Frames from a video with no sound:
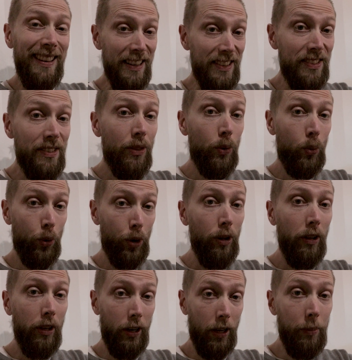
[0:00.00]
is the
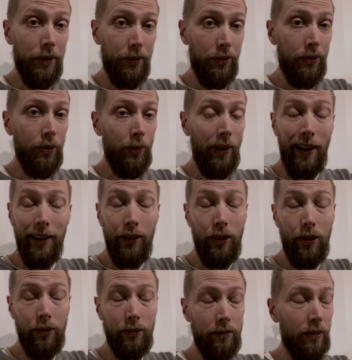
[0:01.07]
world coming to? I
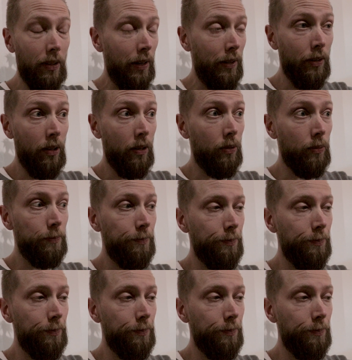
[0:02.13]
know, I know.